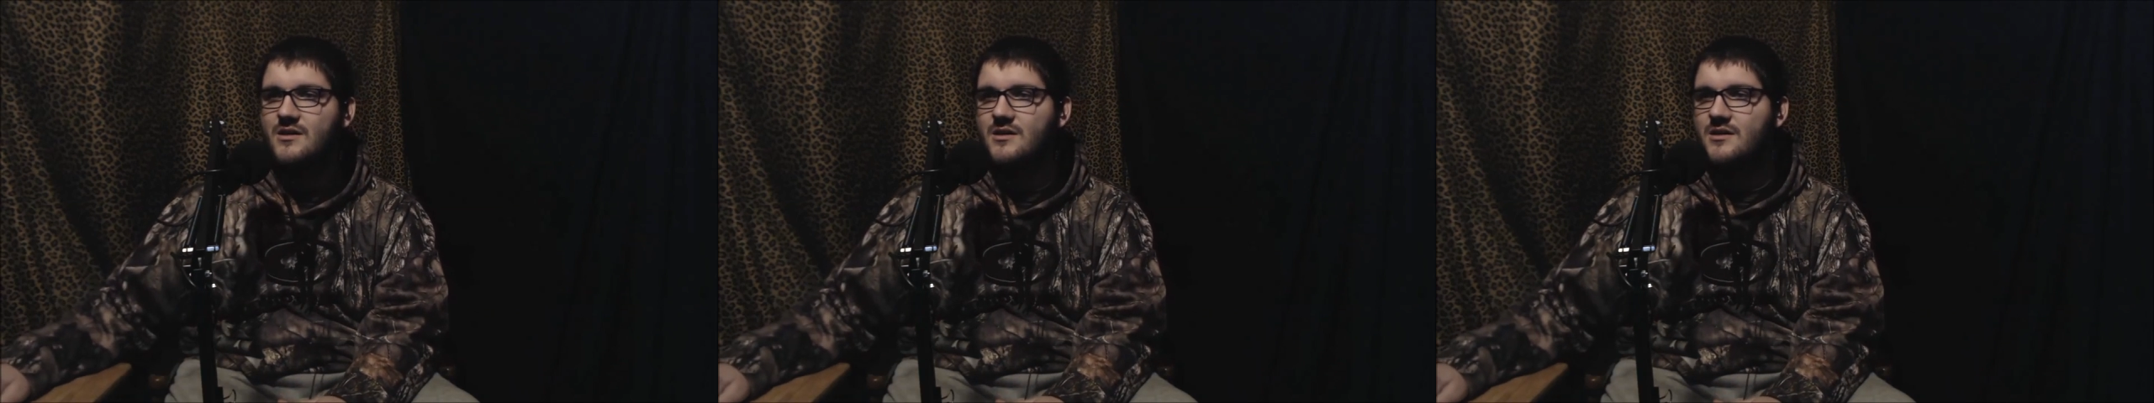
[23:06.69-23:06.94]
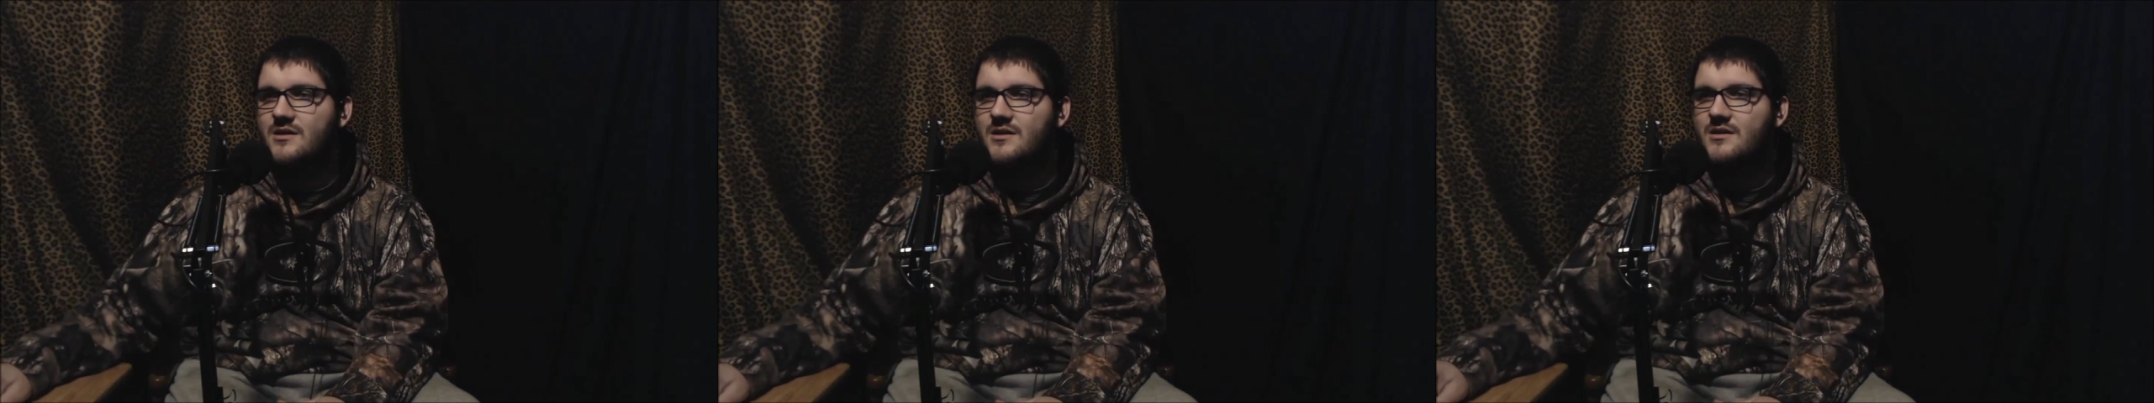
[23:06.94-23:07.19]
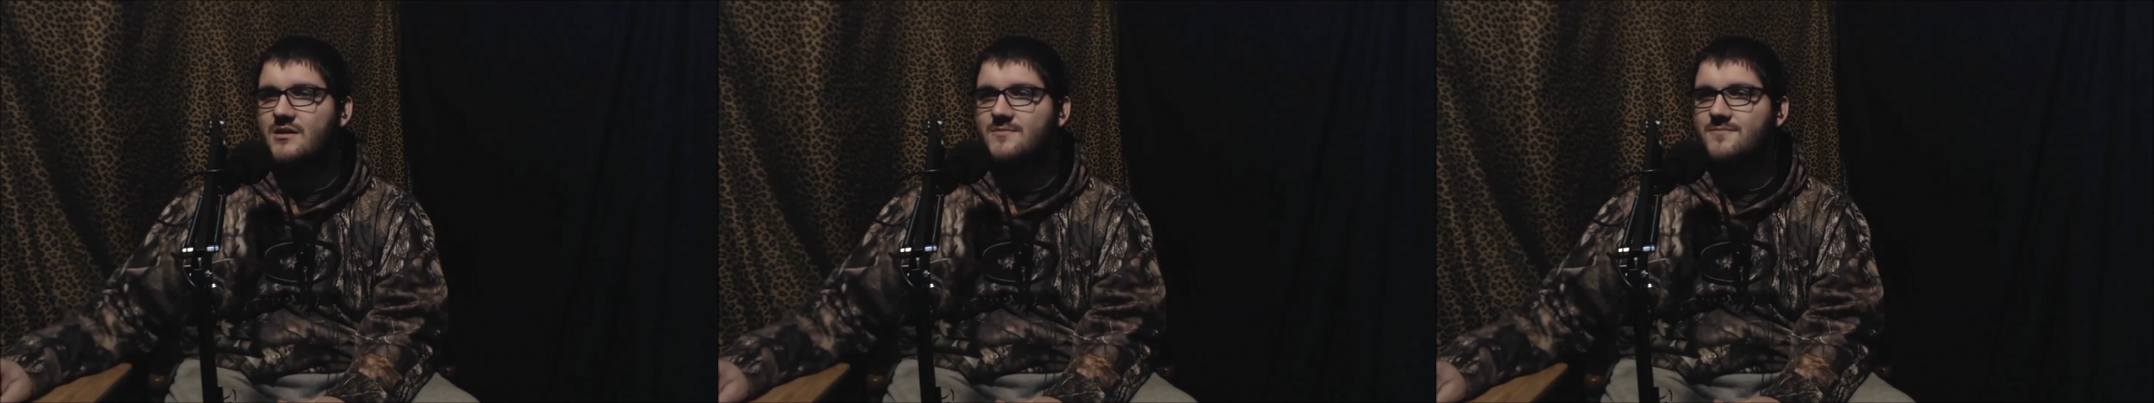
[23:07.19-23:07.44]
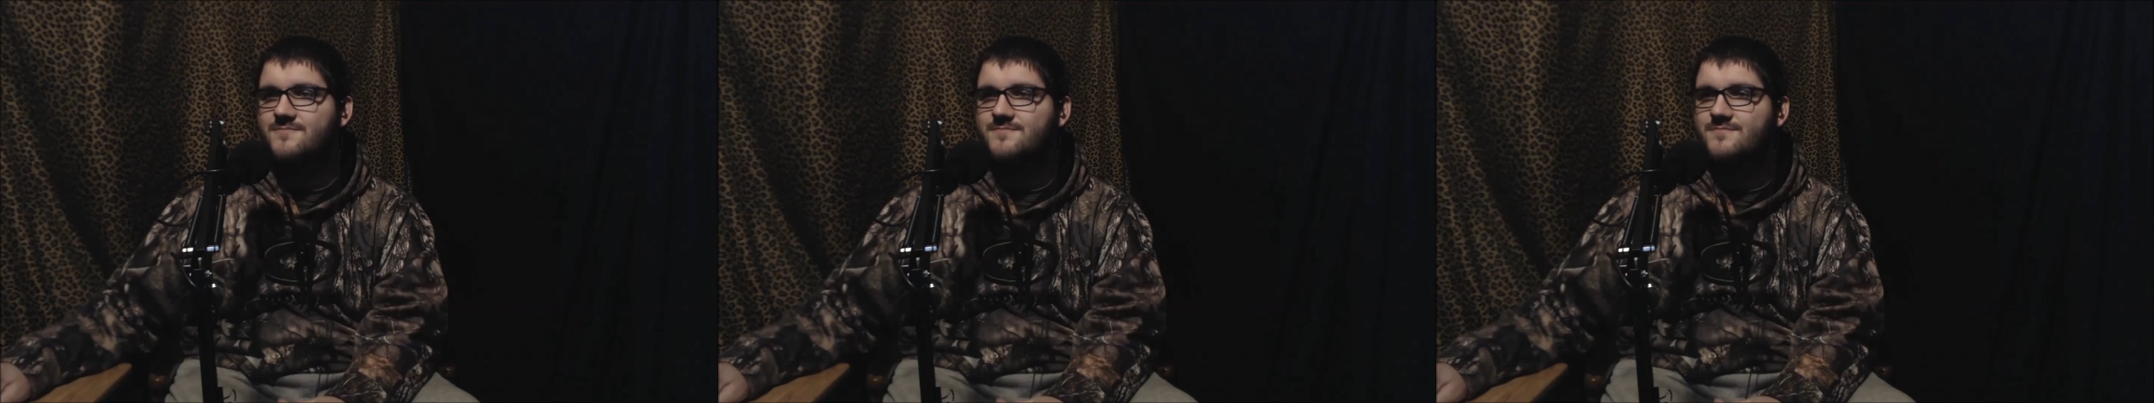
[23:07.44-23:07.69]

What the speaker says: The